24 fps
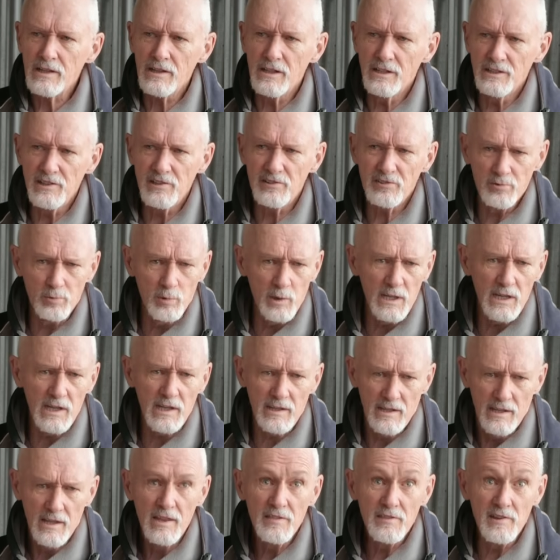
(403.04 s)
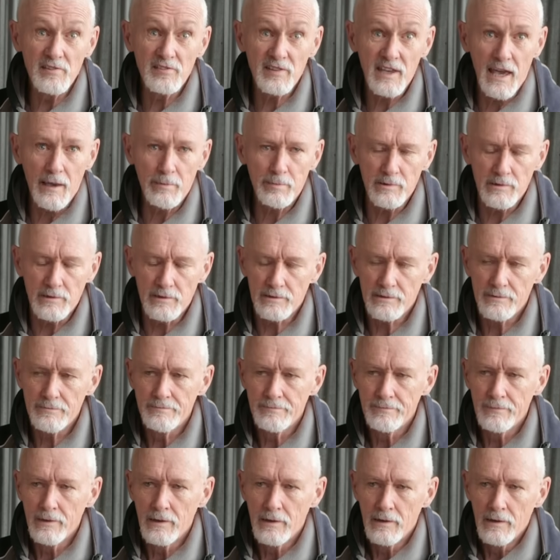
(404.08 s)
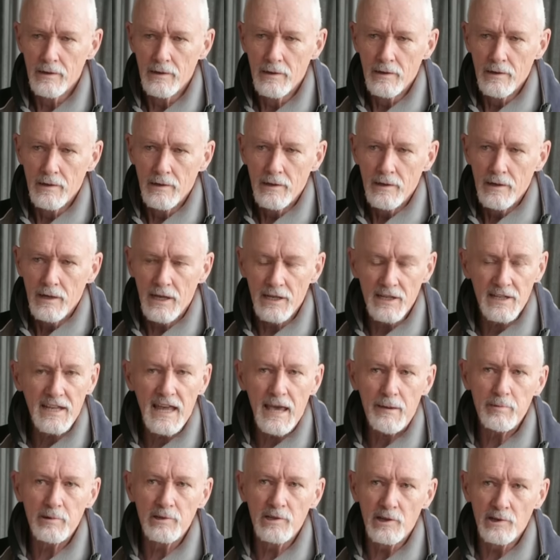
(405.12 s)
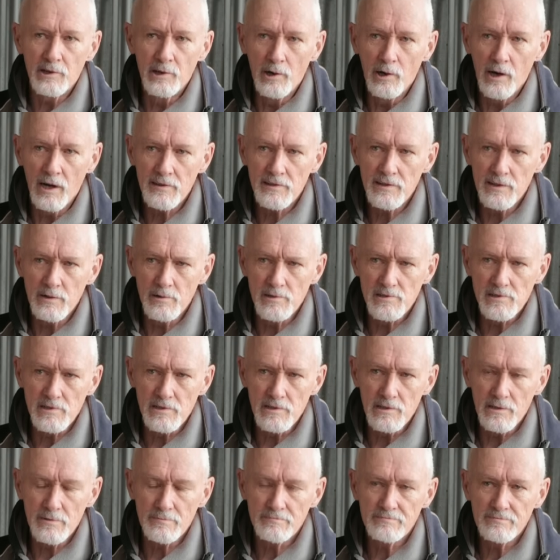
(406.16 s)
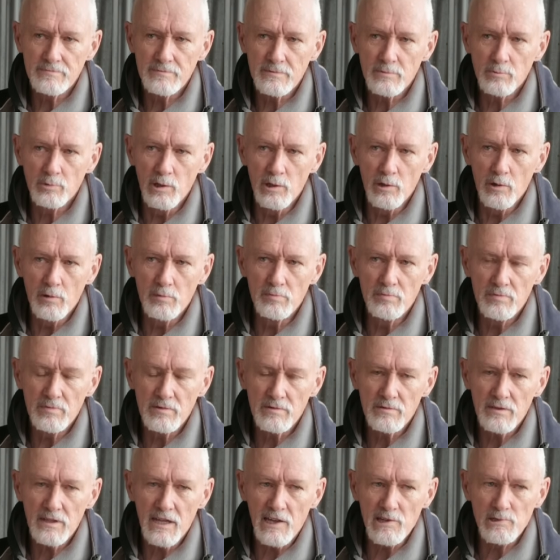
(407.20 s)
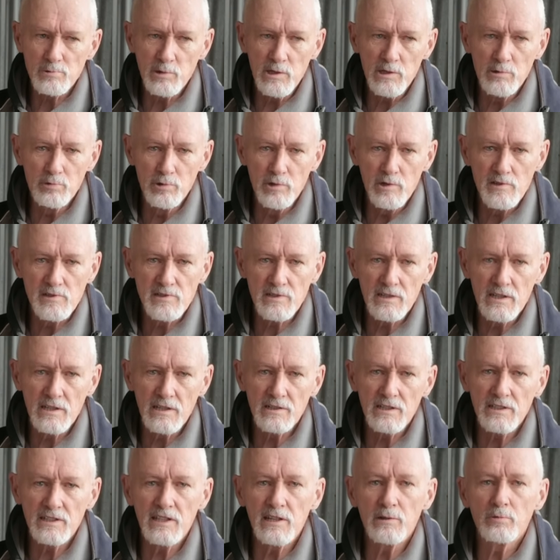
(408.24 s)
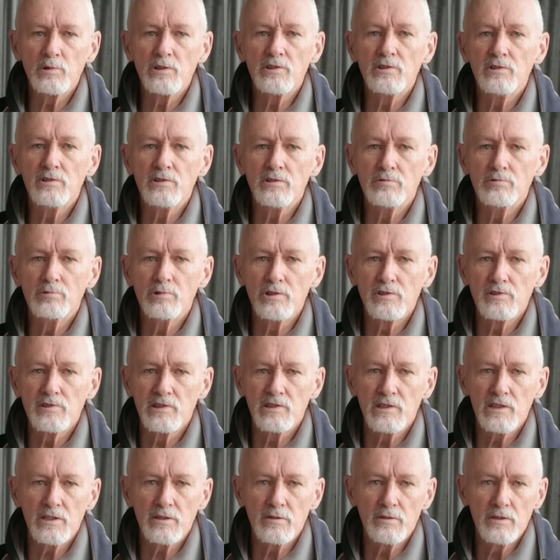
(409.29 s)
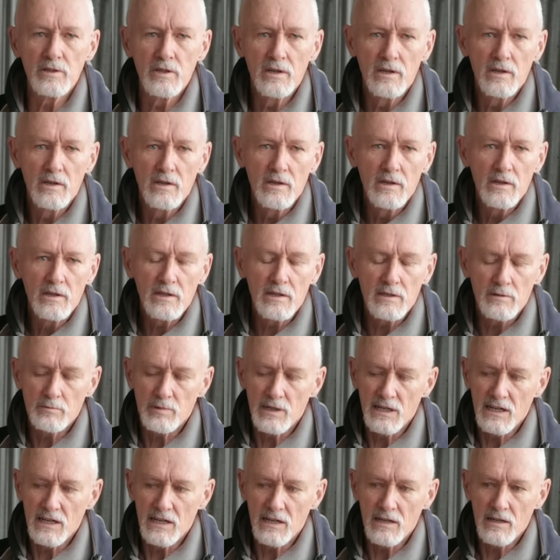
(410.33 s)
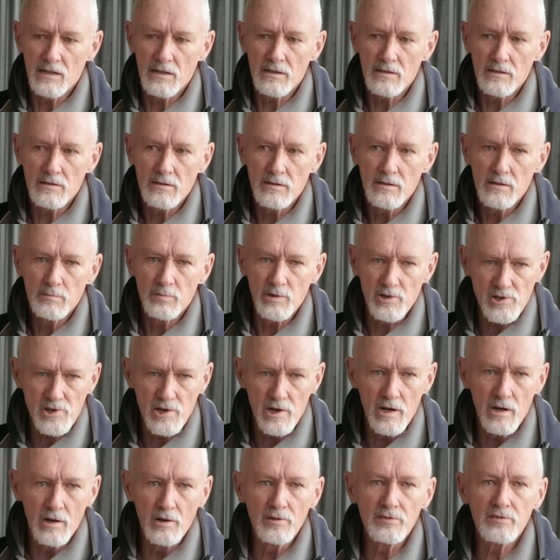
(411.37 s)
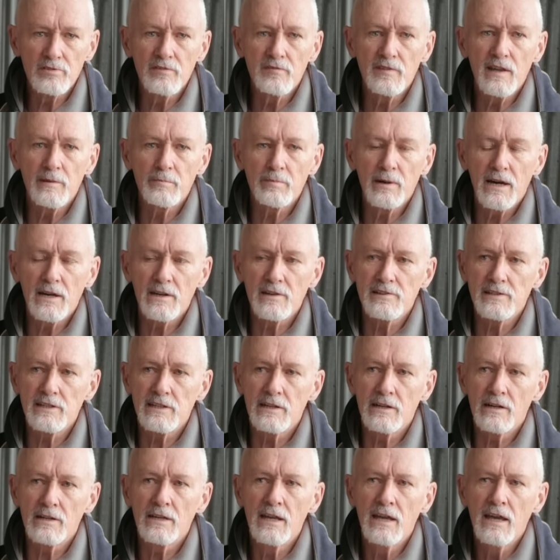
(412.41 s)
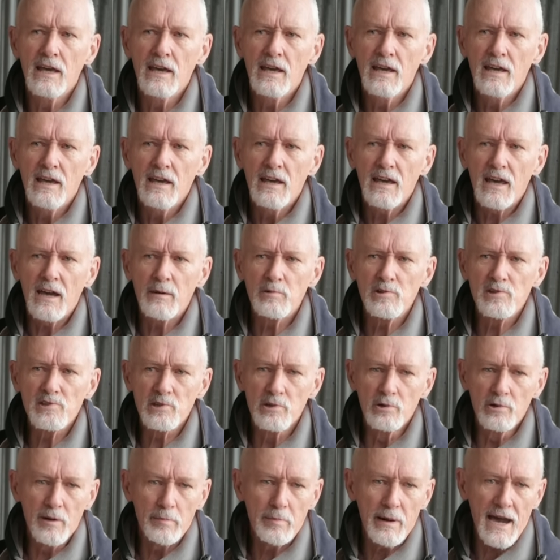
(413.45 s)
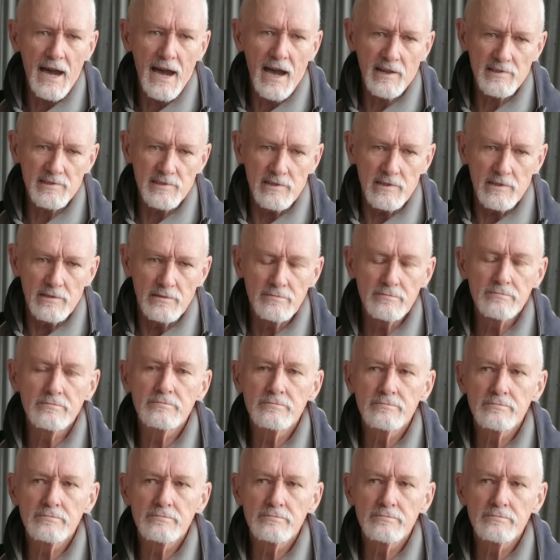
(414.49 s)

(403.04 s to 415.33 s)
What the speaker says: And this is where this happened. And it happened at night. As we routinely did, we did routine patrols of that part of town, and we saw a party.